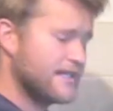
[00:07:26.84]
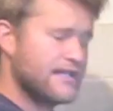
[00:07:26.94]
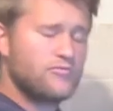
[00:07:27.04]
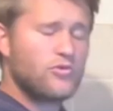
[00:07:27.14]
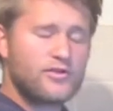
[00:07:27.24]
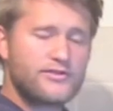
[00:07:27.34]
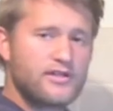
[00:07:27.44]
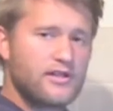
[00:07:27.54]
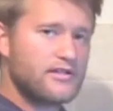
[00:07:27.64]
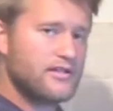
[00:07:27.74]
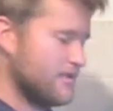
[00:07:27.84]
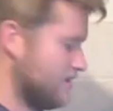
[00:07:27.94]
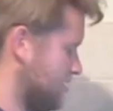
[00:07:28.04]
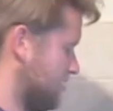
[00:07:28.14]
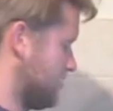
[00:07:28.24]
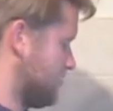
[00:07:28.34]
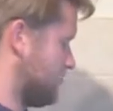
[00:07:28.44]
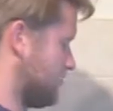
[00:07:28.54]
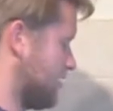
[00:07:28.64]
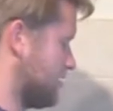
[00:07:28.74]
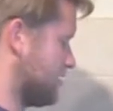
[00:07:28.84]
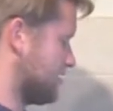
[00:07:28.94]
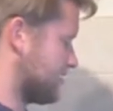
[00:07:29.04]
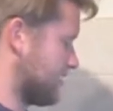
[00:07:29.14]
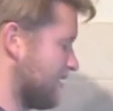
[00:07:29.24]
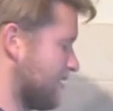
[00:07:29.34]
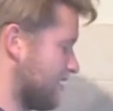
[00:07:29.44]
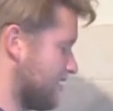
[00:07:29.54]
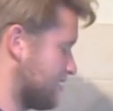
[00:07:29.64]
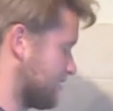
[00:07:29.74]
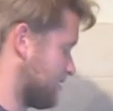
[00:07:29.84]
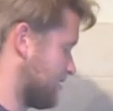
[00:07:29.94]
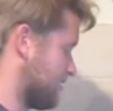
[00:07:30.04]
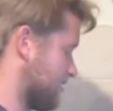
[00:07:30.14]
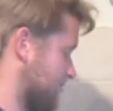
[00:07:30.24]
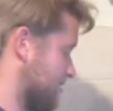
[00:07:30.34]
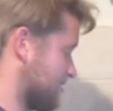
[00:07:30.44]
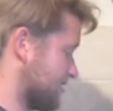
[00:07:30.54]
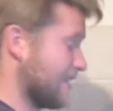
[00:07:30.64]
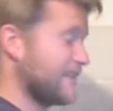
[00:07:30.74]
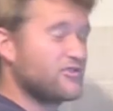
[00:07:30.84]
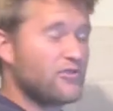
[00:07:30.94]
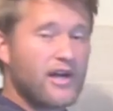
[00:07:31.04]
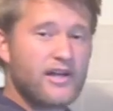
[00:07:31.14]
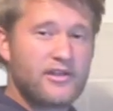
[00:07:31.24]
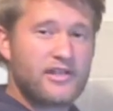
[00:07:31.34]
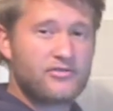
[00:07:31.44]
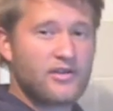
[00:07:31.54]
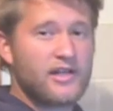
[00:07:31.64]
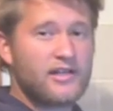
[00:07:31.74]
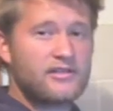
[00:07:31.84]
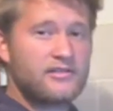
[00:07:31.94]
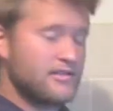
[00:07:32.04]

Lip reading: in more stock when you see that it's getting drier and drier.